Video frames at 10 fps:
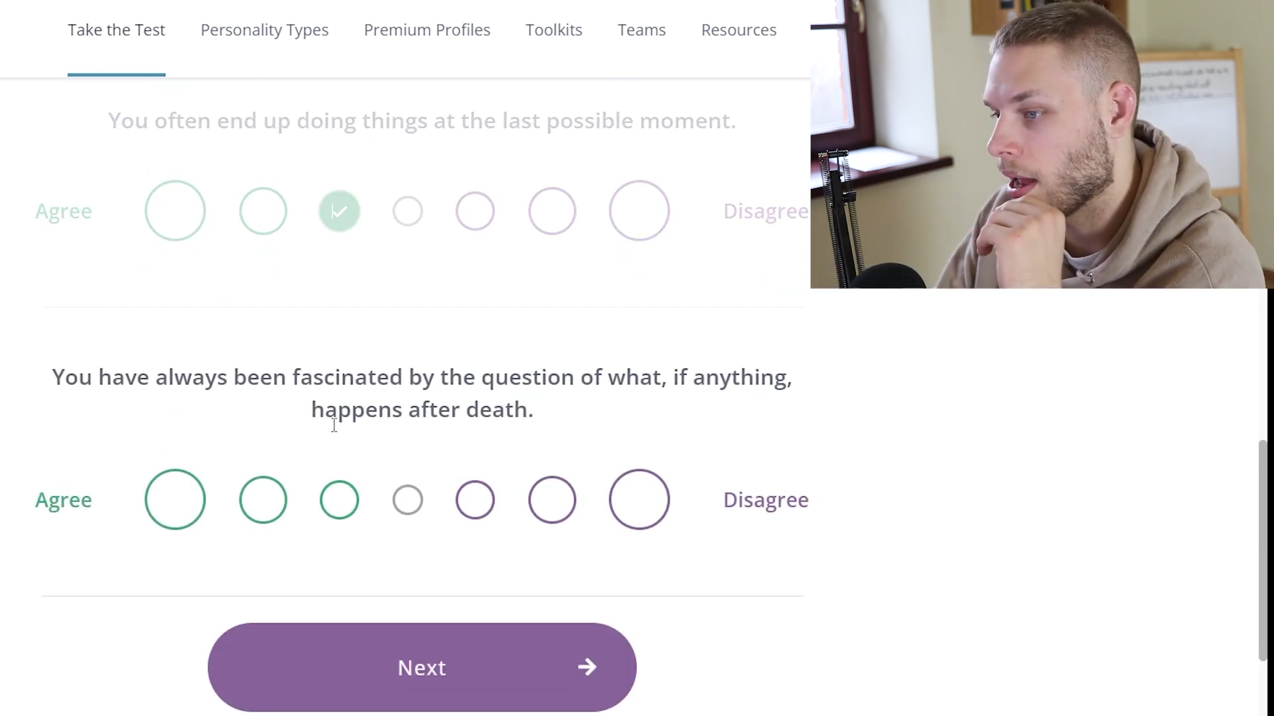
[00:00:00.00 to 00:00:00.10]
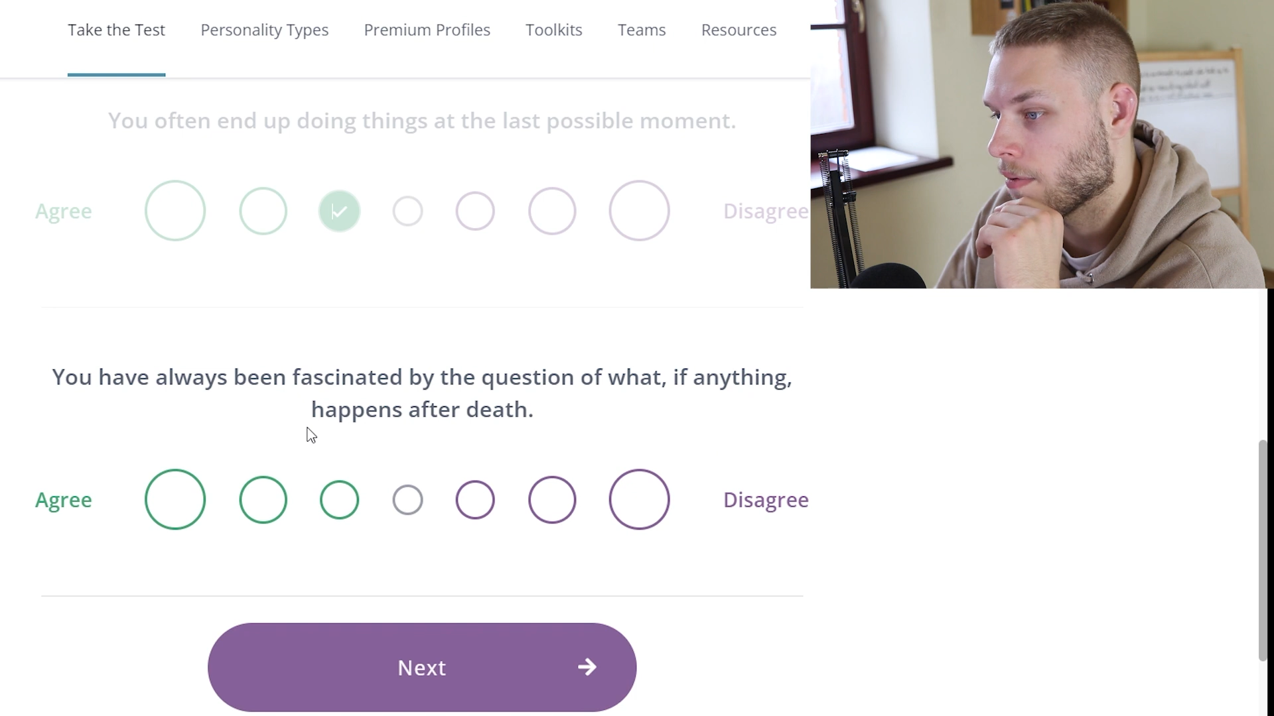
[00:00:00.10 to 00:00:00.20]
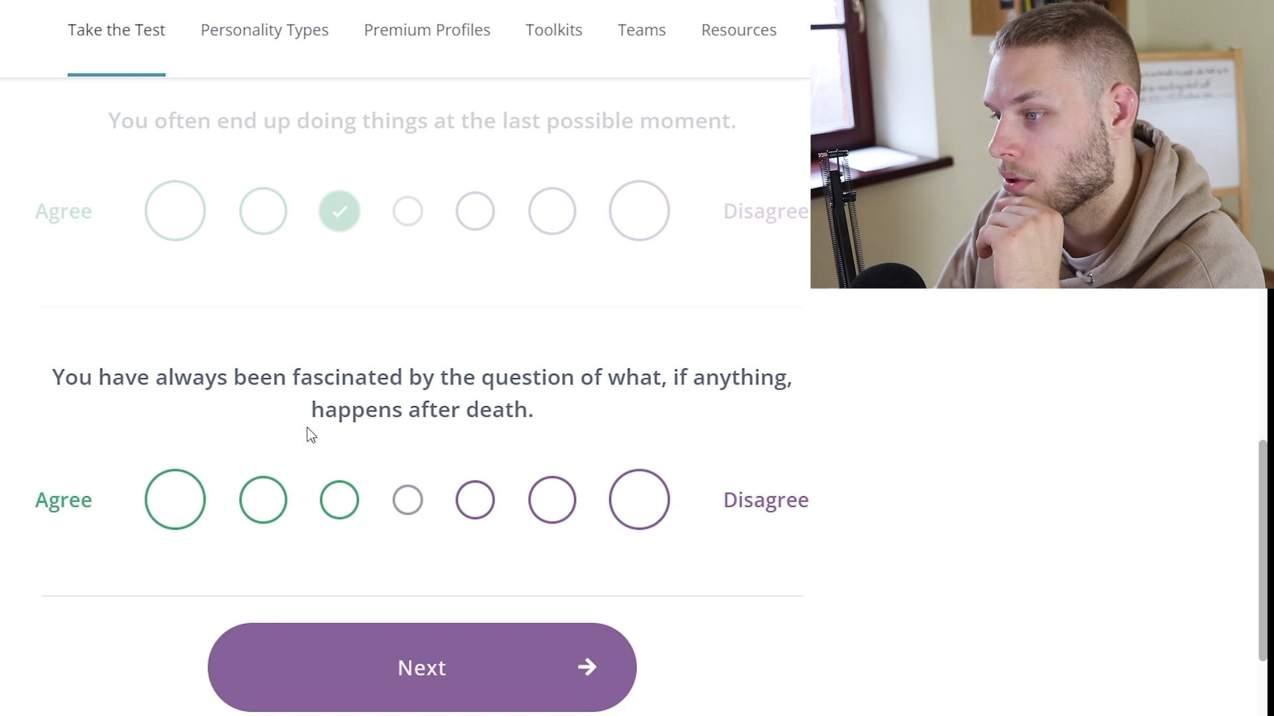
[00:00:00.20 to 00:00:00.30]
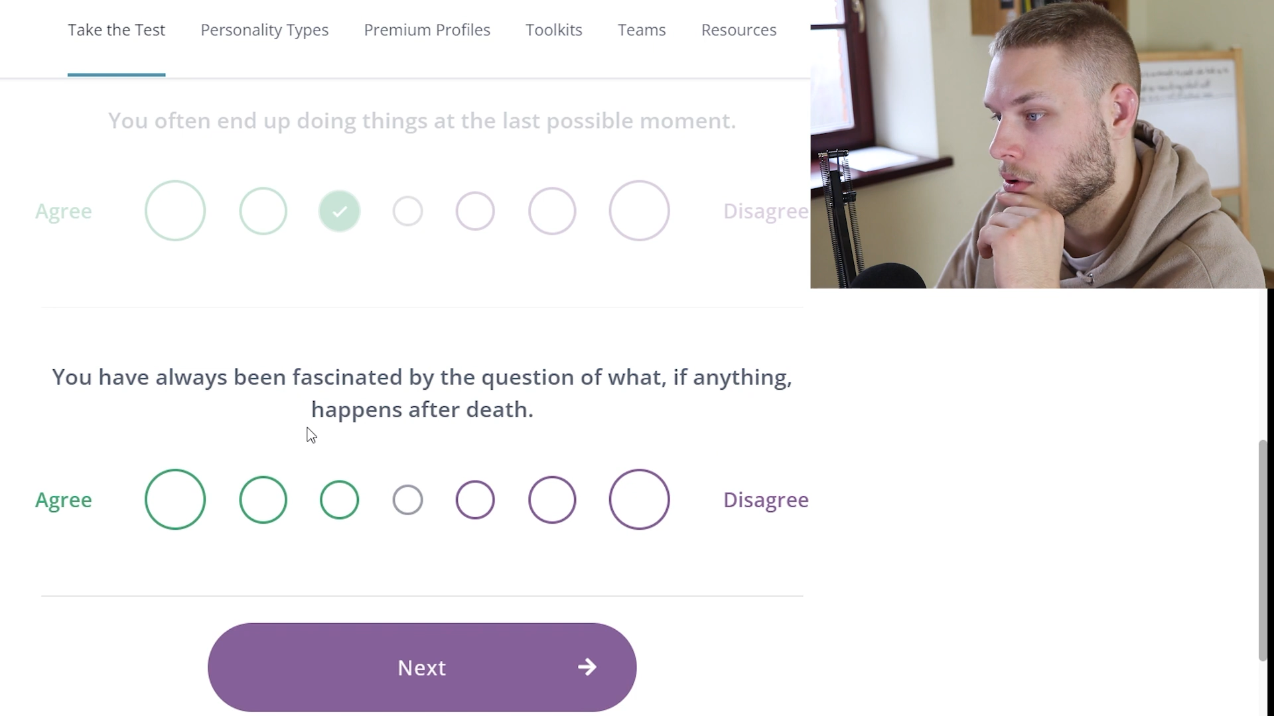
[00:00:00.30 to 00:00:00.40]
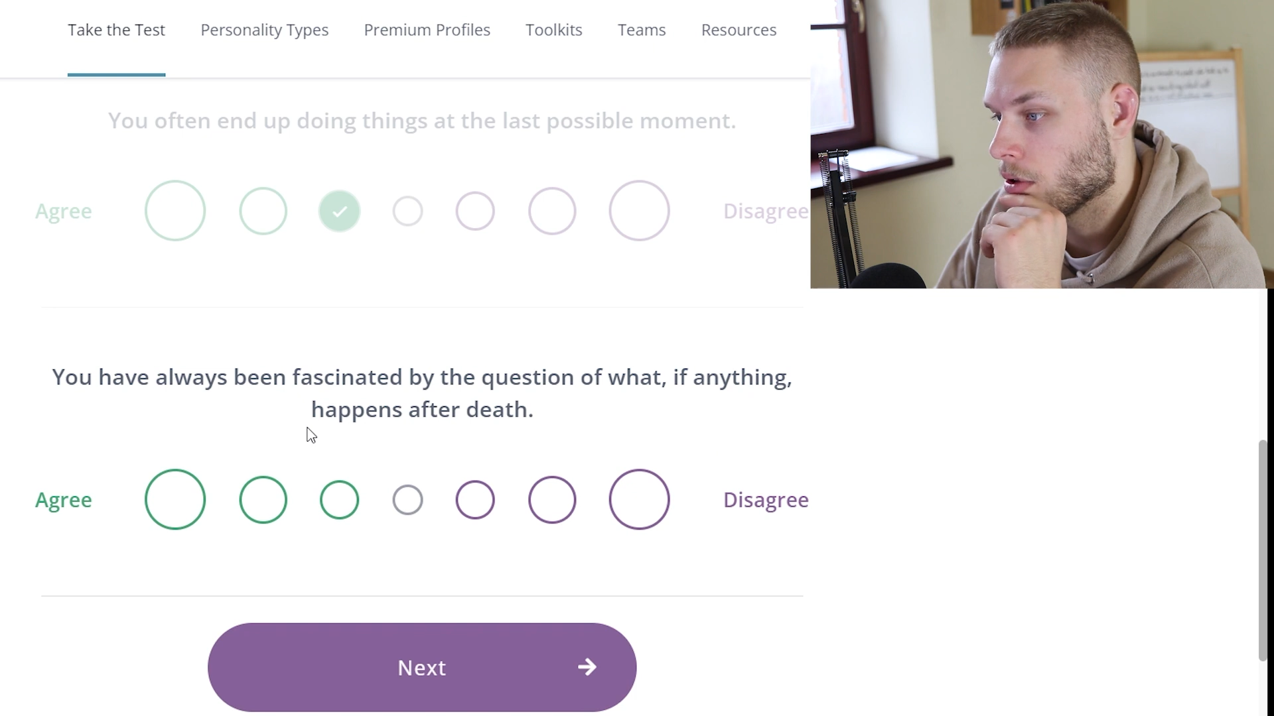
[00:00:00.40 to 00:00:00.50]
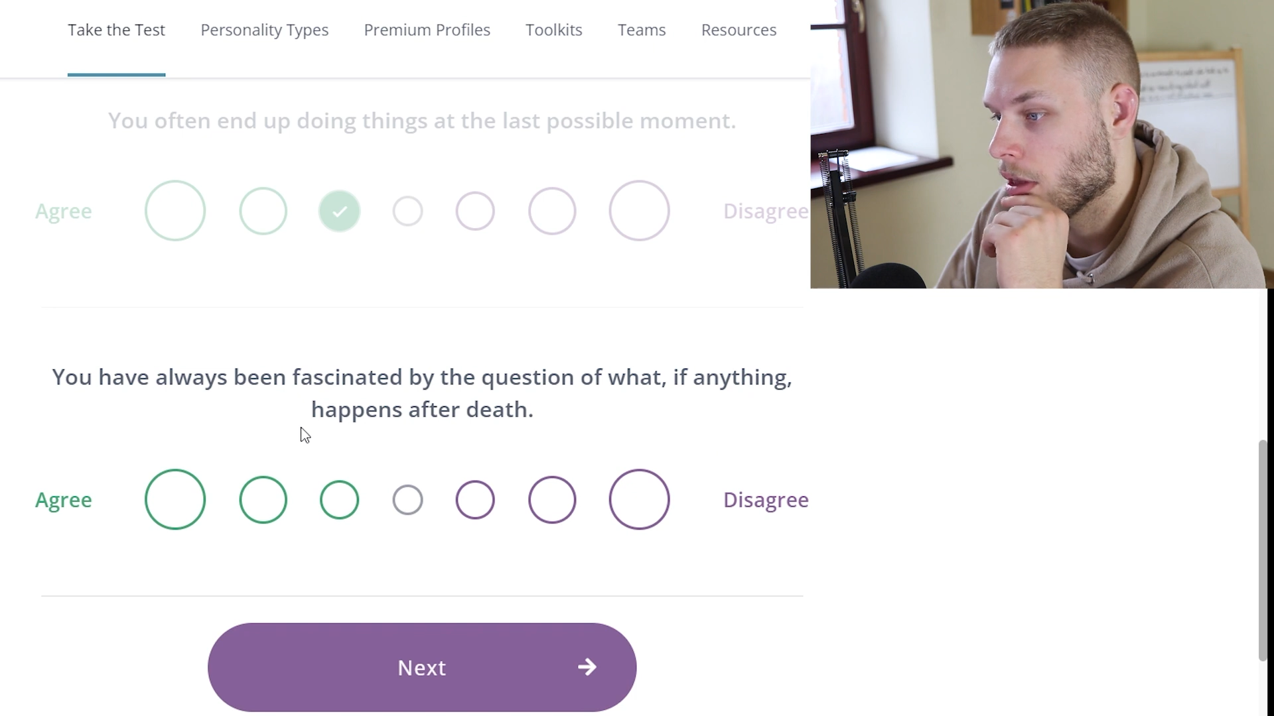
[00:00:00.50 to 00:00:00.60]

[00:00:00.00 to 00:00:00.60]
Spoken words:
after